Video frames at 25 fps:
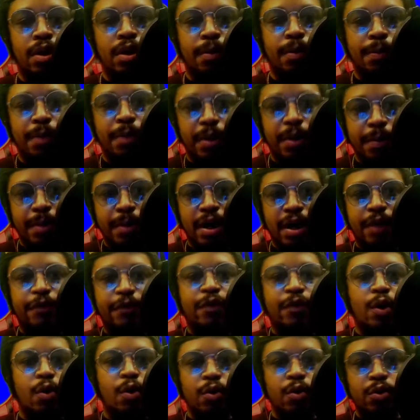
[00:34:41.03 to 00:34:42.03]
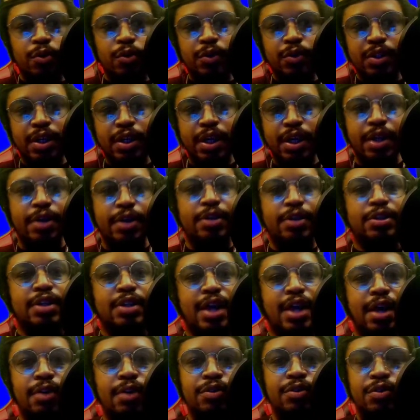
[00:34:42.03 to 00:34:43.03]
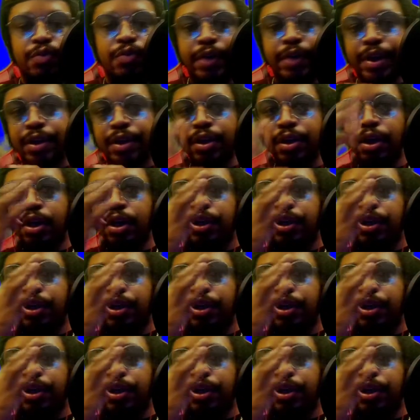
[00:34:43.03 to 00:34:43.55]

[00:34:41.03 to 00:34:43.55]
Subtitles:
but my vocals here sounds great.